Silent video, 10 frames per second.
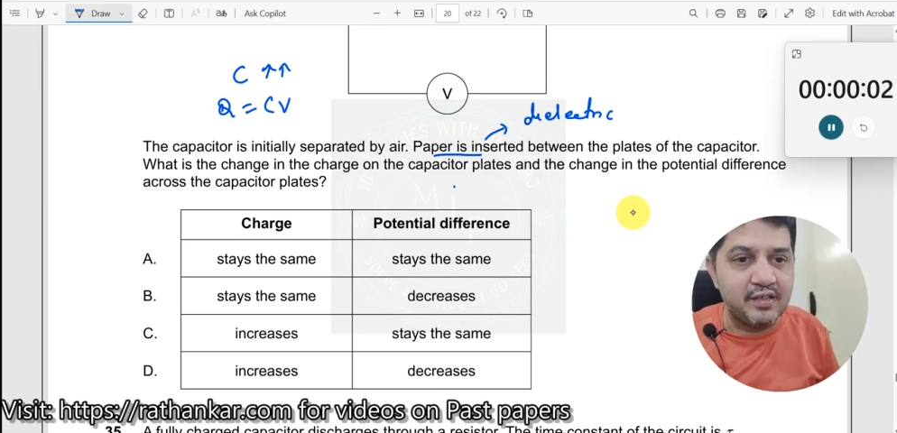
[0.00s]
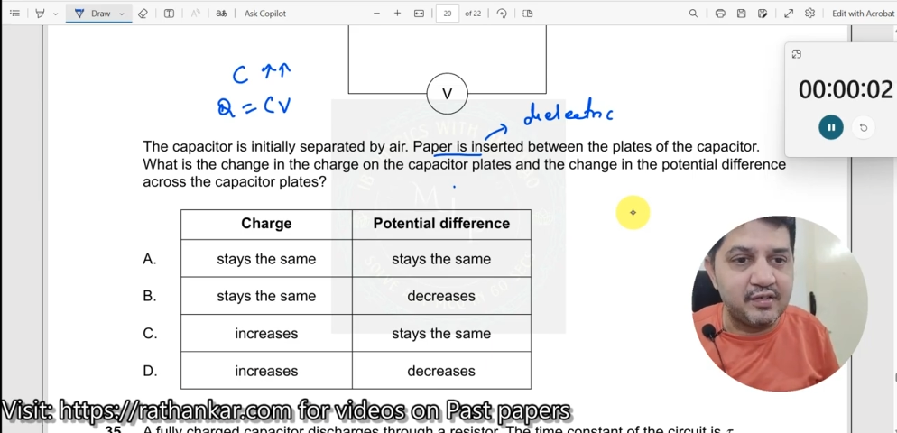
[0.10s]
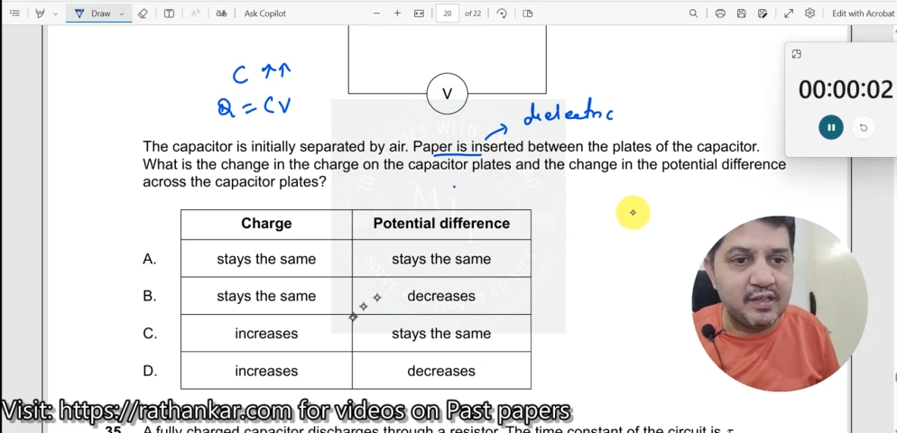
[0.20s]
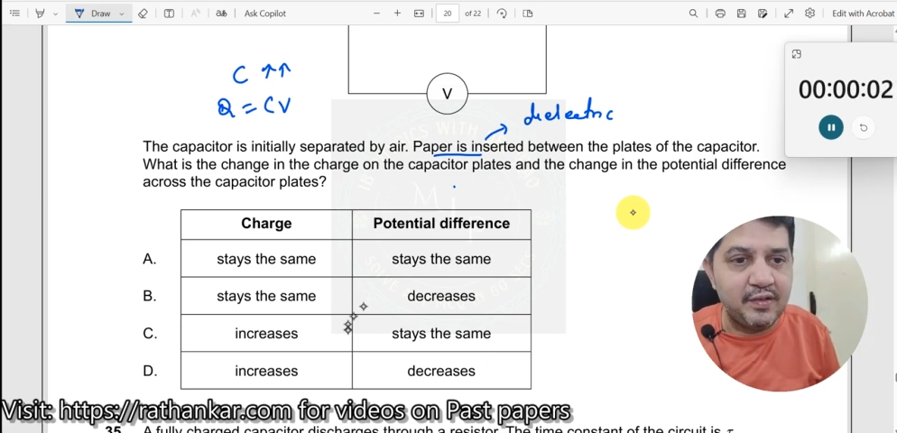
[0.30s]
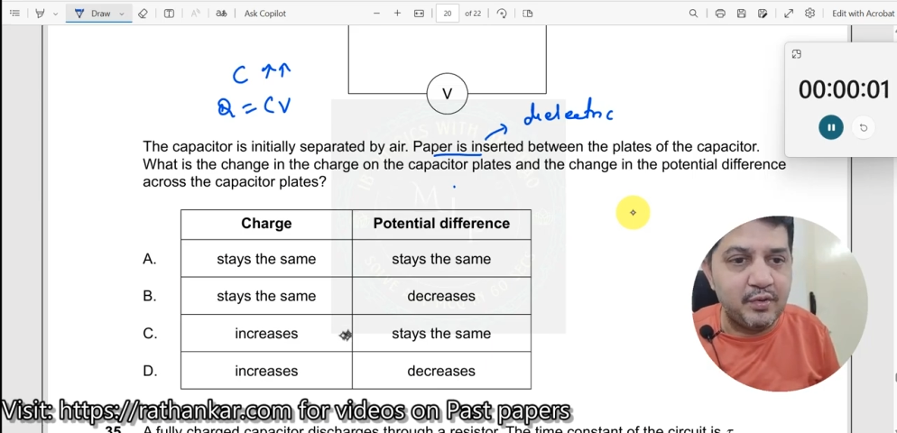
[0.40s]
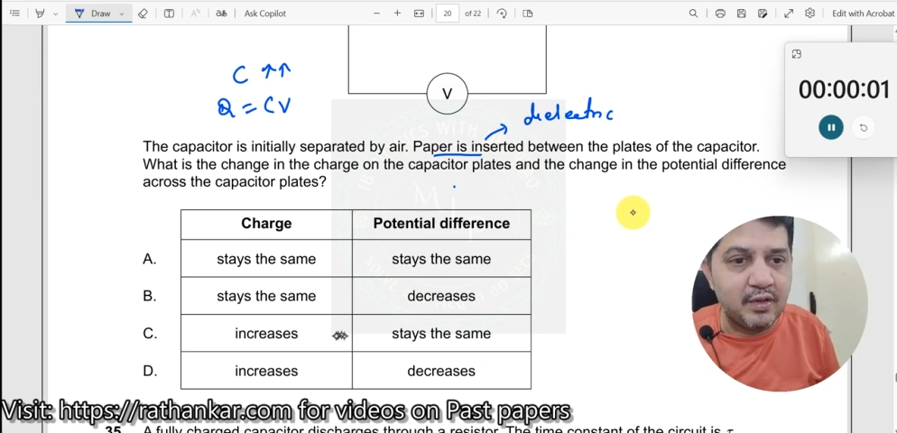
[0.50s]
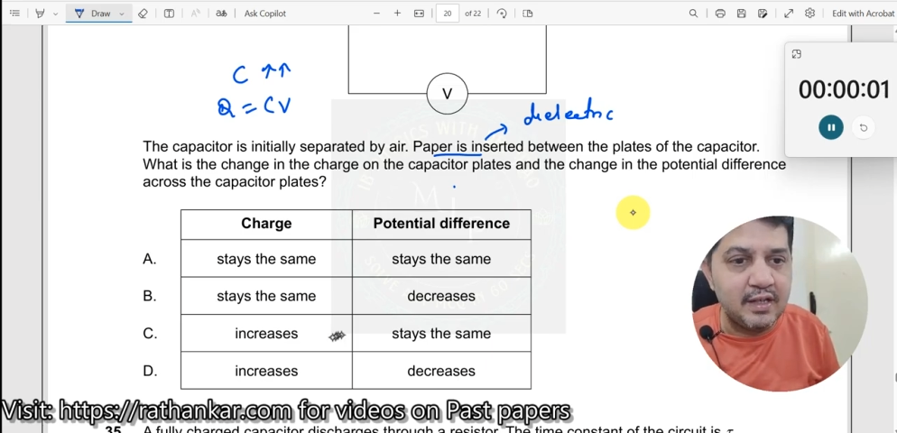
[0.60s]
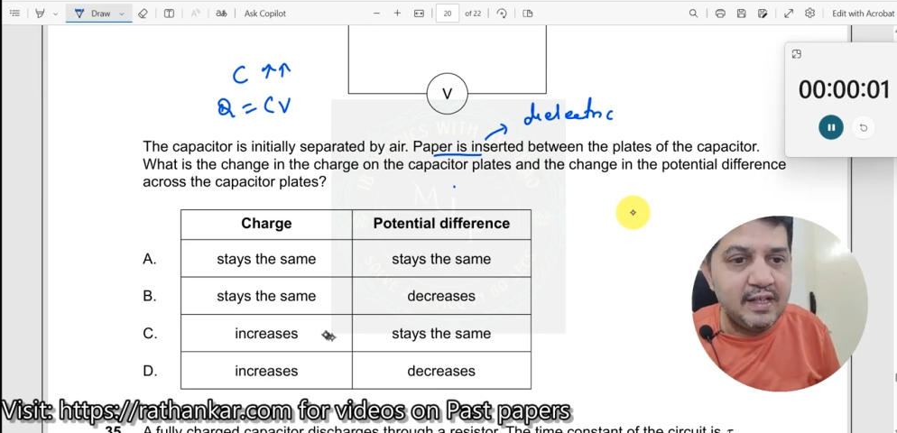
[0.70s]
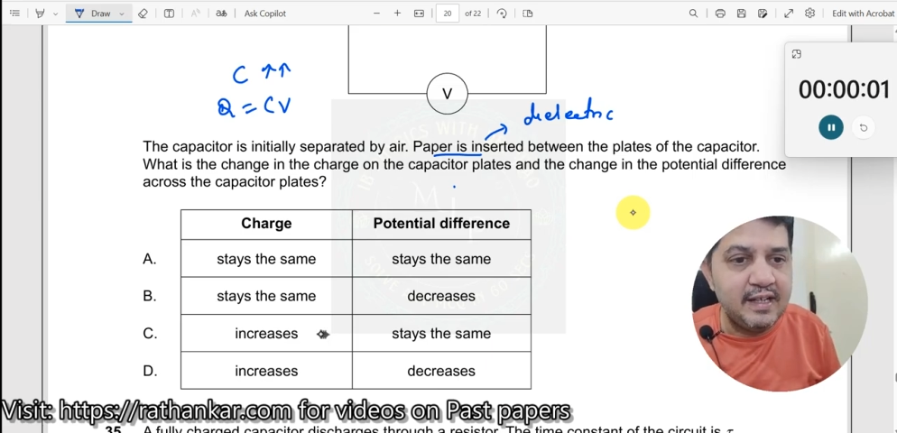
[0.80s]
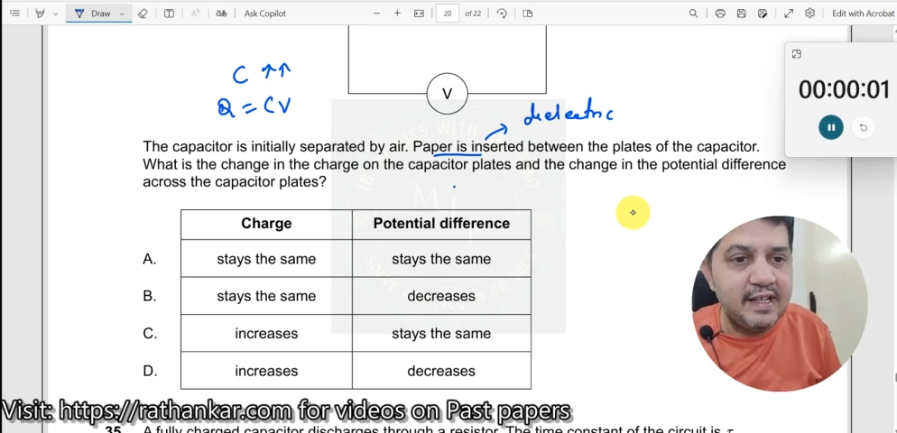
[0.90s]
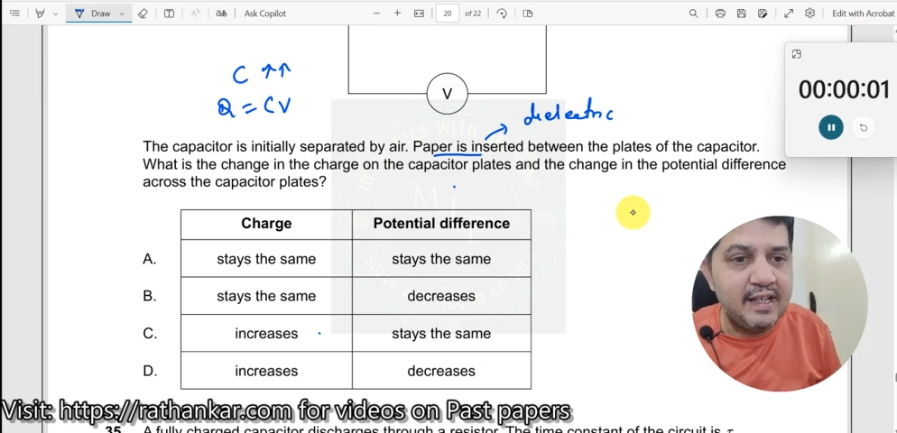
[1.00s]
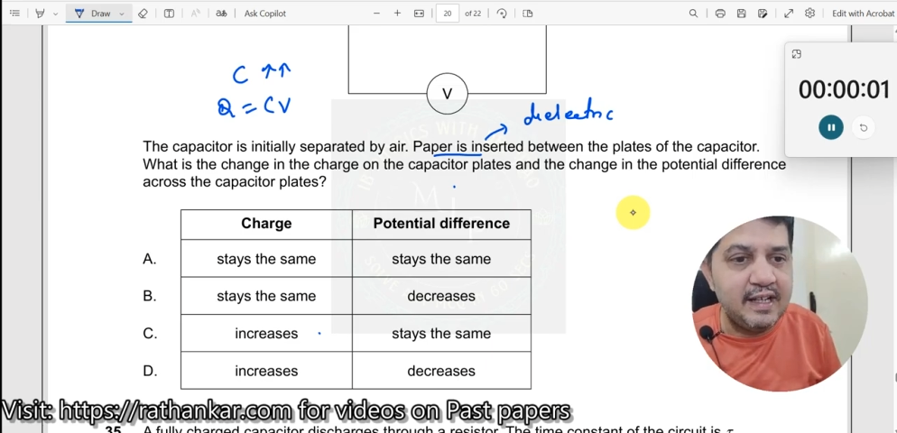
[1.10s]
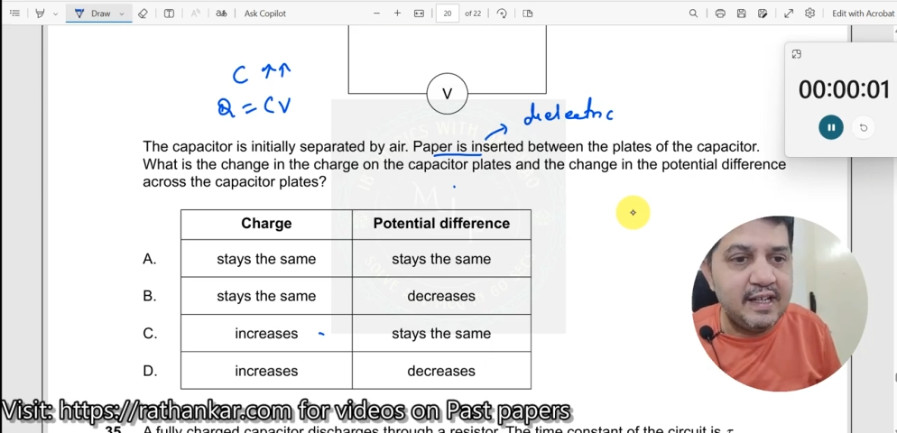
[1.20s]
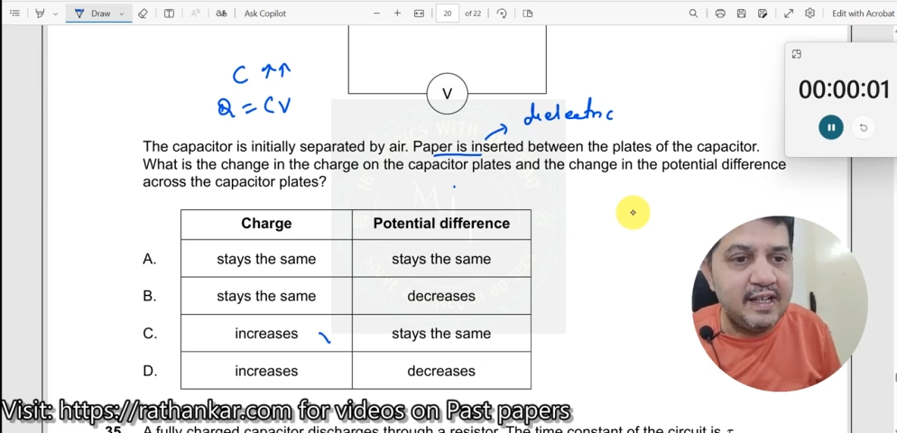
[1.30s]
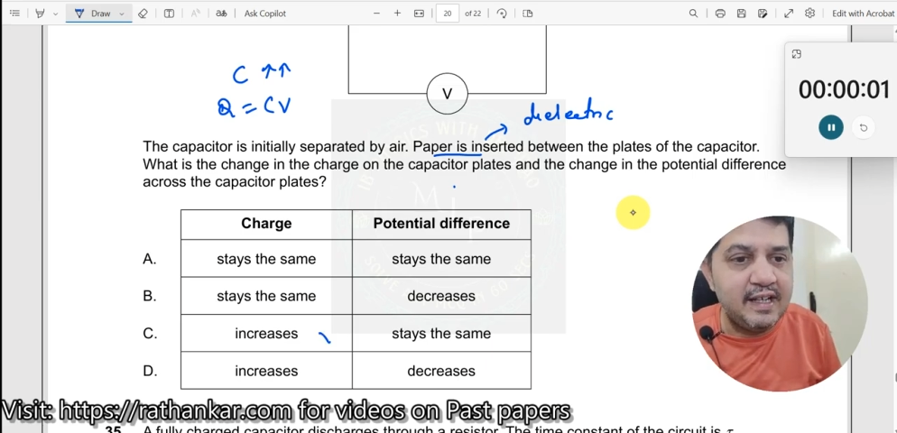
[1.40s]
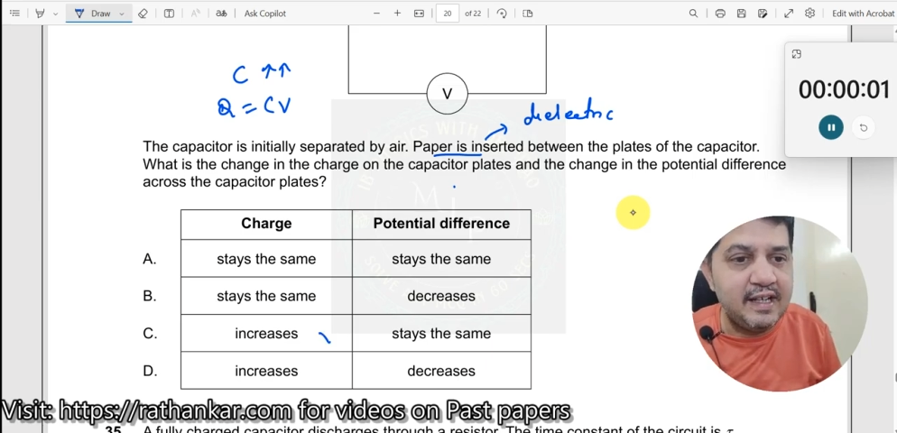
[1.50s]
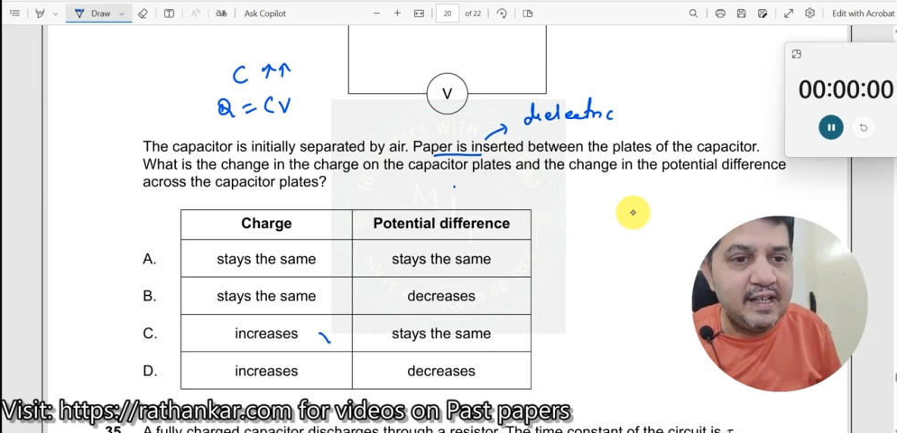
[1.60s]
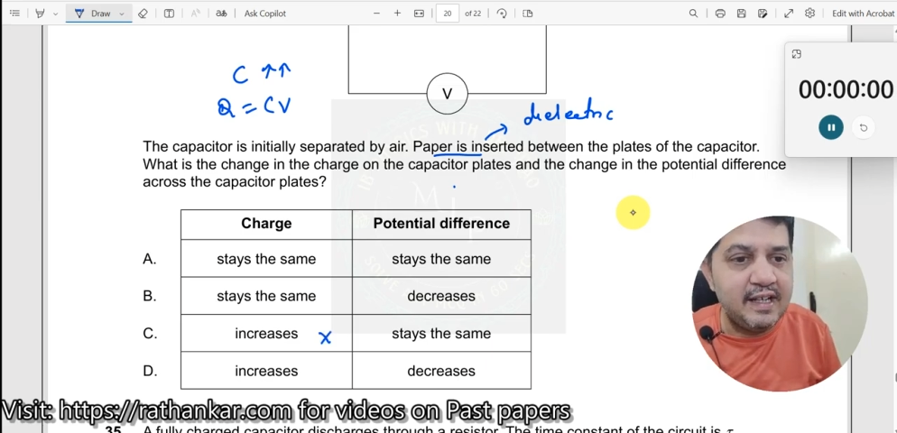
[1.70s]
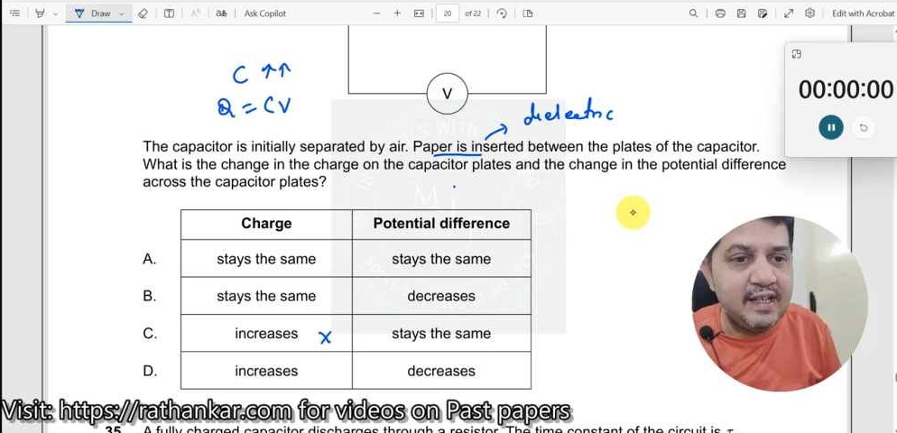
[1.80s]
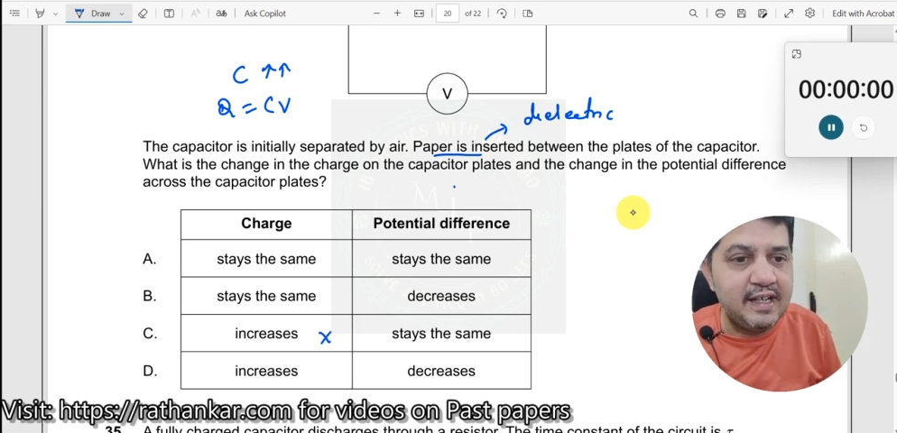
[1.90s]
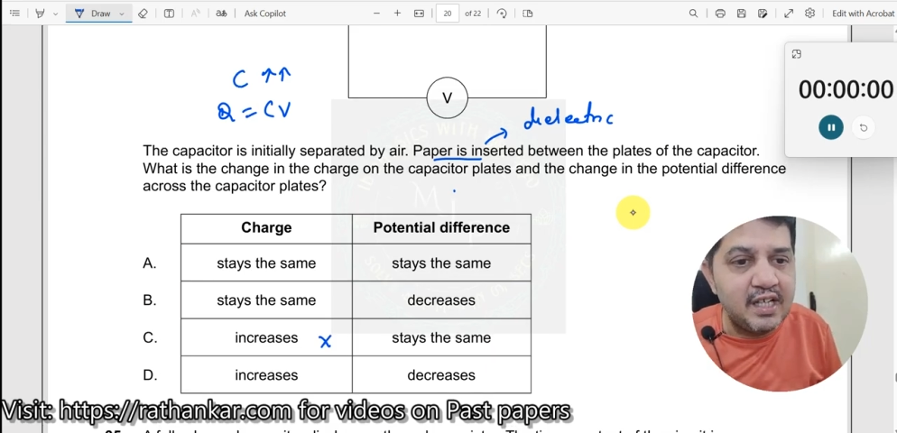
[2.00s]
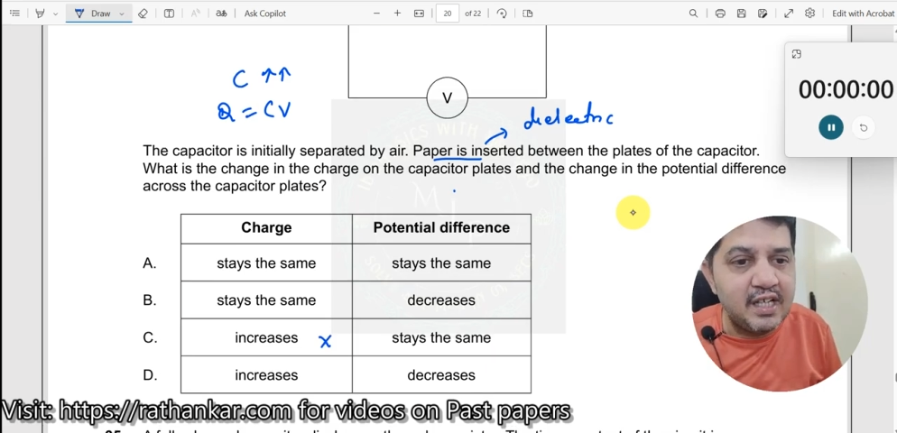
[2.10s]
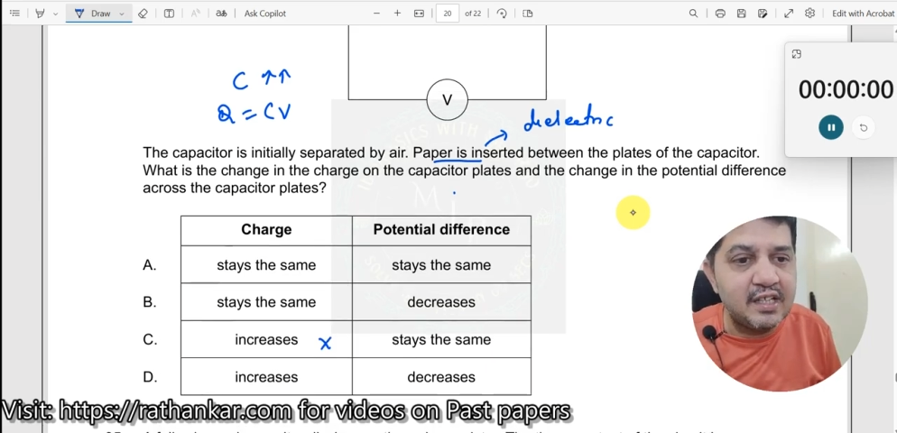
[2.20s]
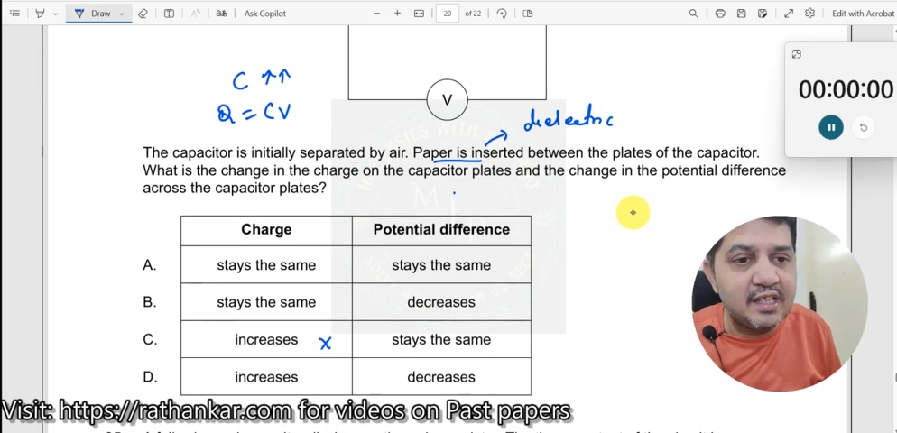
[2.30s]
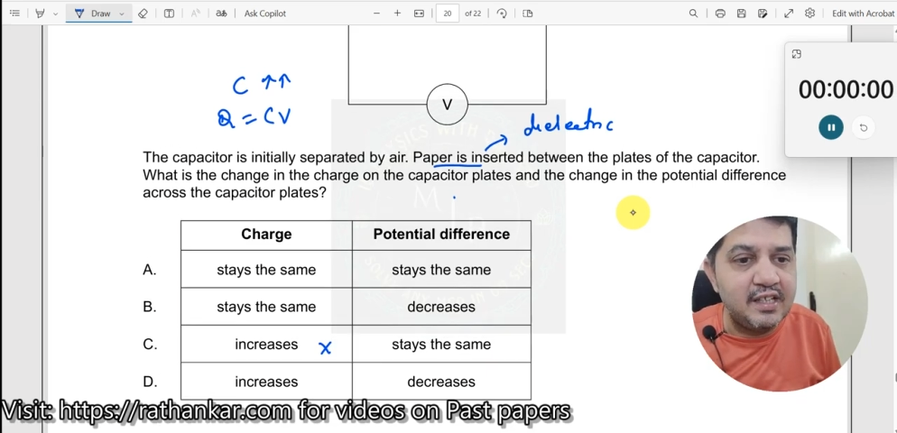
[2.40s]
So, therefore, it does not increase.